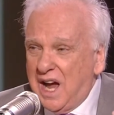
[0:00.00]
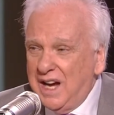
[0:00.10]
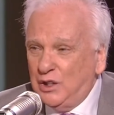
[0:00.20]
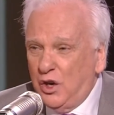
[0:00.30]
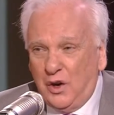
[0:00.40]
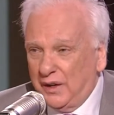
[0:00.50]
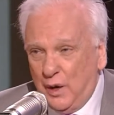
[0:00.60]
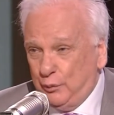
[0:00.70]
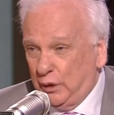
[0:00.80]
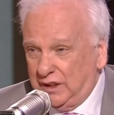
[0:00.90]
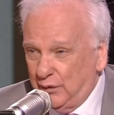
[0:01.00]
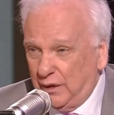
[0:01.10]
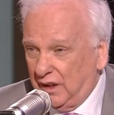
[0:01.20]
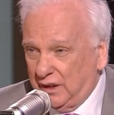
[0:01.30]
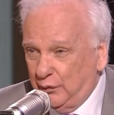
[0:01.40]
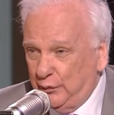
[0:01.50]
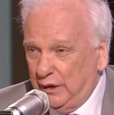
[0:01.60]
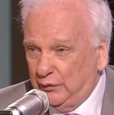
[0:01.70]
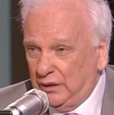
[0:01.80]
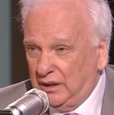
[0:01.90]
I caught up with the American
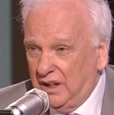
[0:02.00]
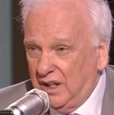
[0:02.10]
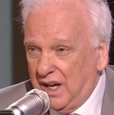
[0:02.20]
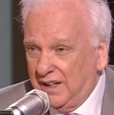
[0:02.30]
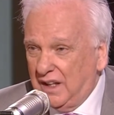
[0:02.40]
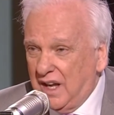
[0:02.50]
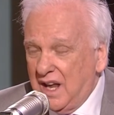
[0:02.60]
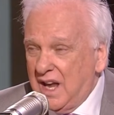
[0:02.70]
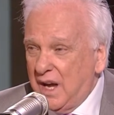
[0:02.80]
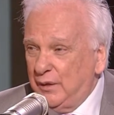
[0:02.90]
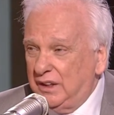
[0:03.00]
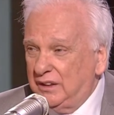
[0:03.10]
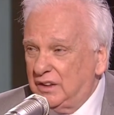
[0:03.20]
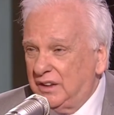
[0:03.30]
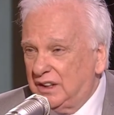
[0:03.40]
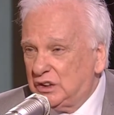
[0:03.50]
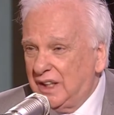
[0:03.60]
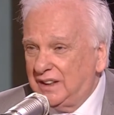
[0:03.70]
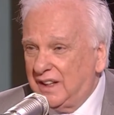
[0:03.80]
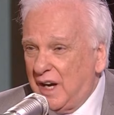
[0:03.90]
people. I mean, to the
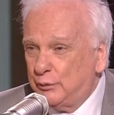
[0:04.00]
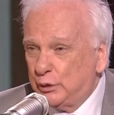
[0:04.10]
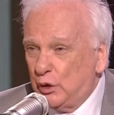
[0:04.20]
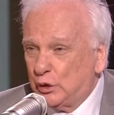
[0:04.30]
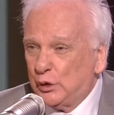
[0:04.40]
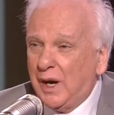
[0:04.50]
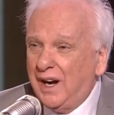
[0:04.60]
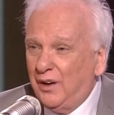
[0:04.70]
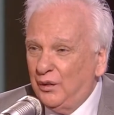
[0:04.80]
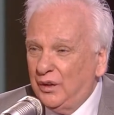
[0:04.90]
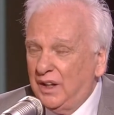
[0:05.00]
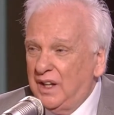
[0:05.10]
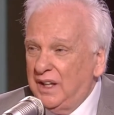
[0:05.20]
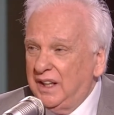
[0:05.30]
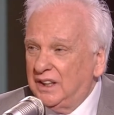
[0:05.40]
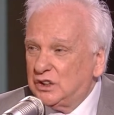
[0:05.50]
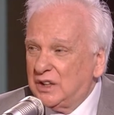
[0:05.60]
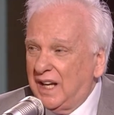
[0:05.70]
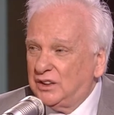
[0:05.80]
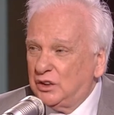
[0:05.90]
extent that I broke ground,
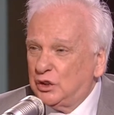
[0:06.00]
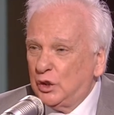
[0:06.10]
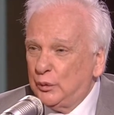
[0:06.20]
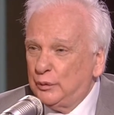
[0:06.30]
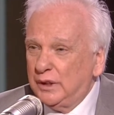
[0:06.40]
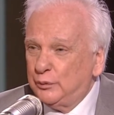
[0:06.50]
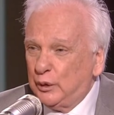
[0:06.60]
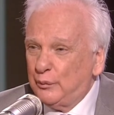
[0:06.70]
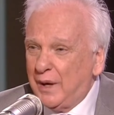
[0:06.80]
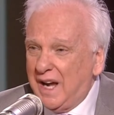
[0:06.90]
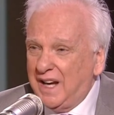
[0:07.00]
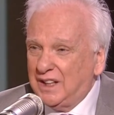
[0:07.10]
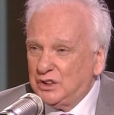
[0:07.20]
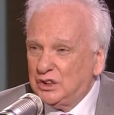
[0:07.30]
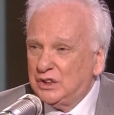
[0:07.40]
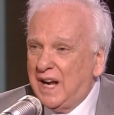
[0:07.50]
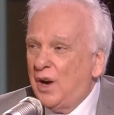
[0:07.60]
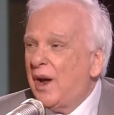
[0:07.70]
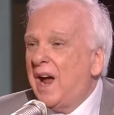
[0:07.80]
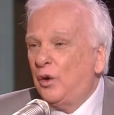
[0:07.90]
it's that the term liberal bias is
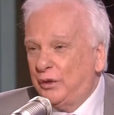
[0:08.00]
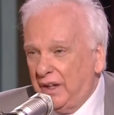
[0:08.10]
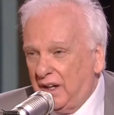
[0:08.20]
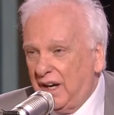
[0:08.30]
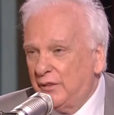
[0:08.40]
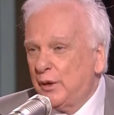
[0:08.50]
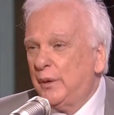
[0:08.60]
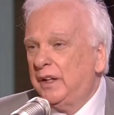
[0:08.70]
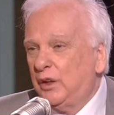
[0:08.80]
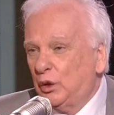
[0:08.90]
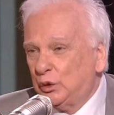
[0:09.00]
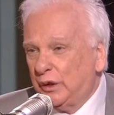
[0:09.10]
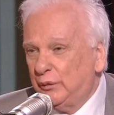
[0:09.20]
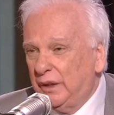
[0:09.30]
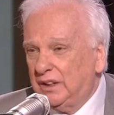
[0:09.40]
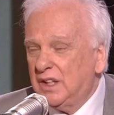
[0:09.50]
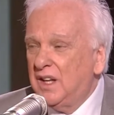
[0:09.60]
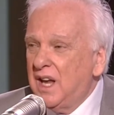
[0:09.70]
now out there. Everybody knows what it means.